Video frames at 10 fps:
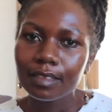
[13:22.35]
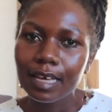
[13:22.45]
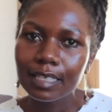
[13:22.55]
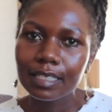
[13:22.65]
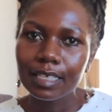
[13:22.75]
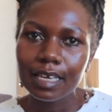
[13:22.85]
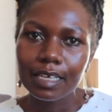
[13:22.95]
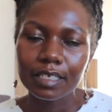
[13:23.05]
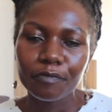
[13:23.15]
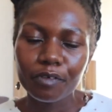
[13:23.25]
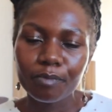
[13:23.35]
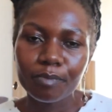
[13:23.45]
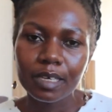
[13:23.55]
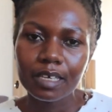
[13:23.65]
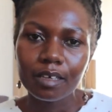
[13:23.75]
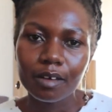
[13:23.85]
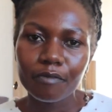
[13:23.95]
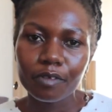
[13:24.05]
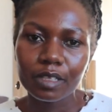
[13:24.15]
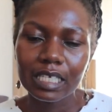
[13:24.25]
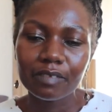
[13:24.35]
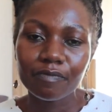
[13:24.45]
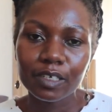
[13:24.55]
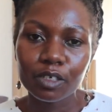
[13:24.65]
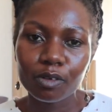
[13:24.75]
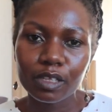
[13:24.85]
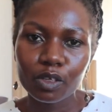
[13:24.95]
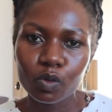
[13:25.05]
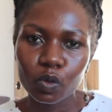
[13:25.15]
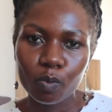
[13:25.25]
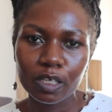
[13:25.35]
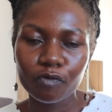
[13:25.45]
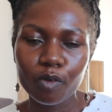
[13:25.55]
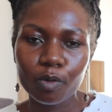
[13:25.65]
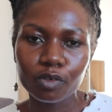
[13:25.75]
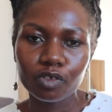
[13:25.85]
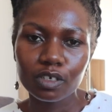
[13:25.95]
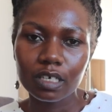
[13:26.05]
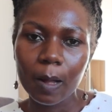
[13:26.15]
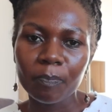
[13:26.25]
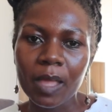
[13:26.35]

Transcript: that's it from me for this video. Thank you so much for watching.